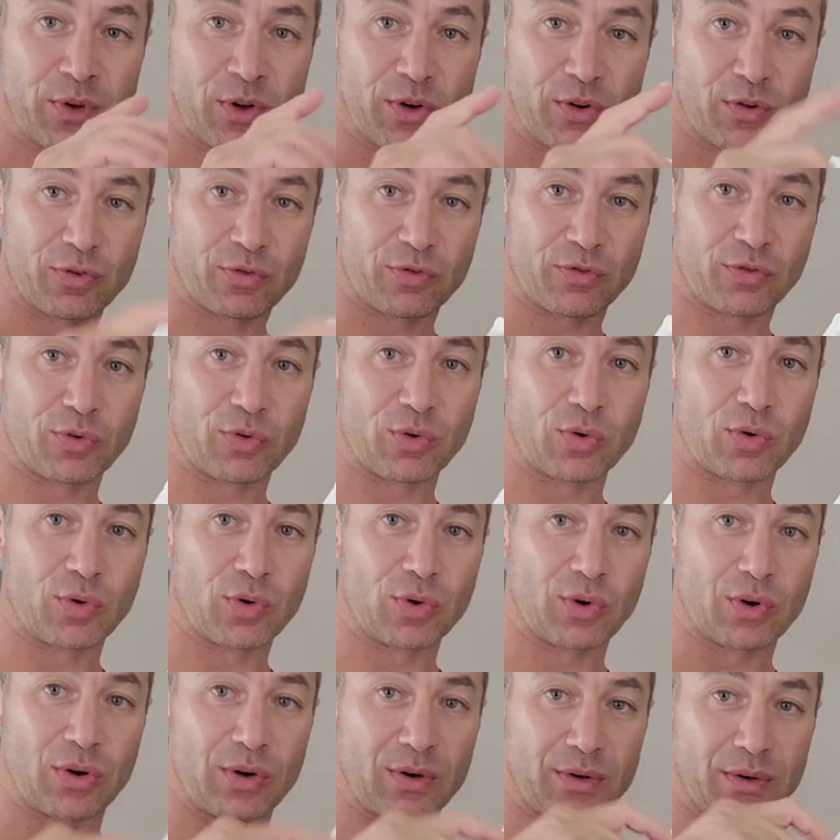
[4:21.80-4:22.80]

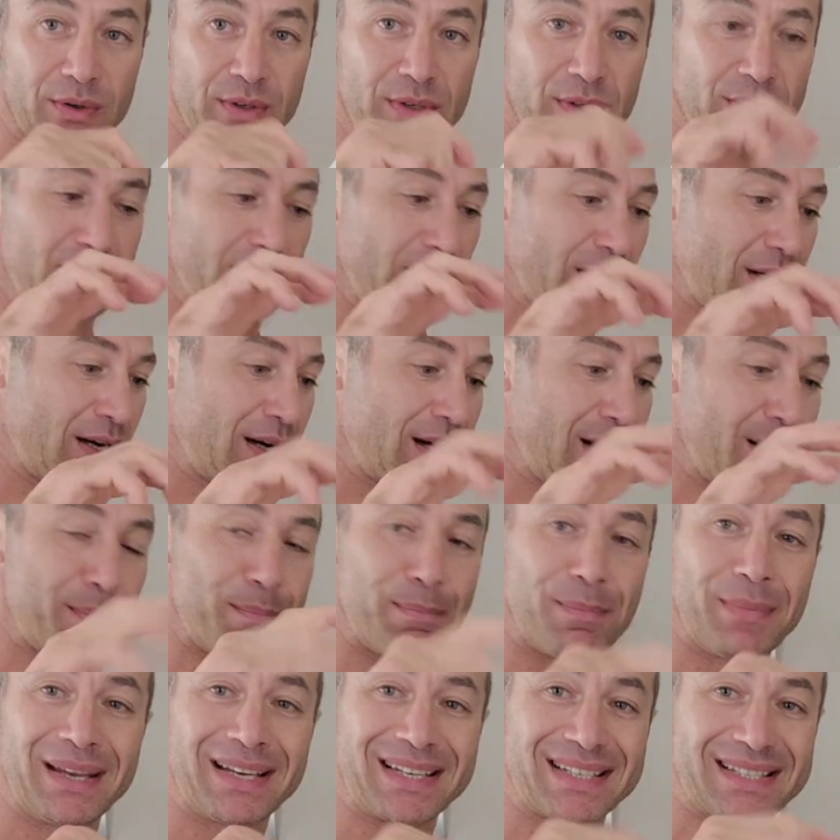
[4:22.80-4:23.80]
for
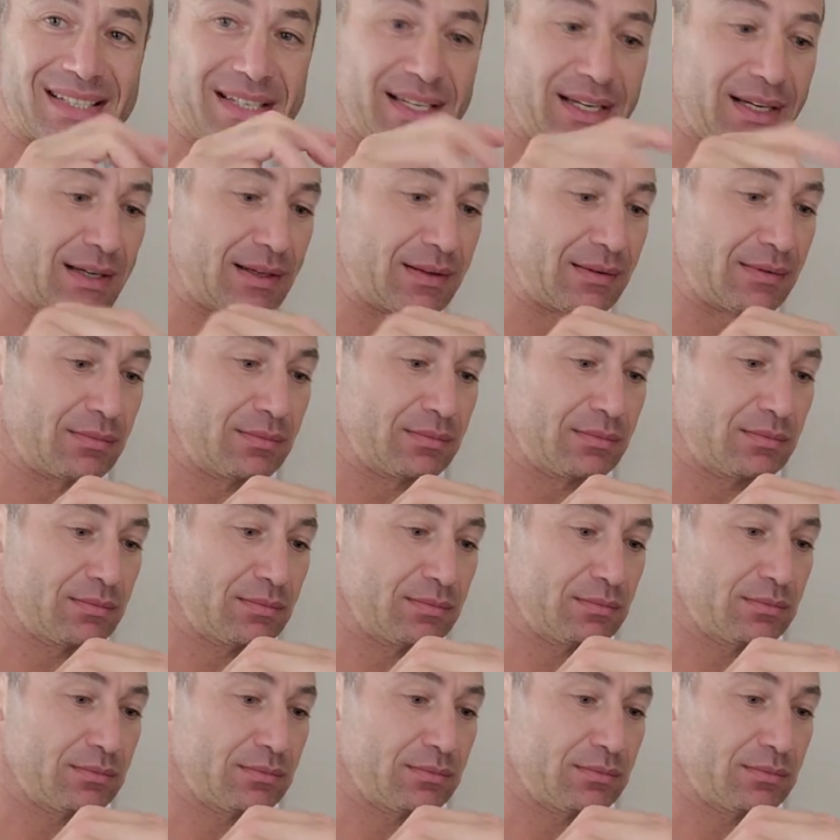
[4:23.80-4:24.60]
mixing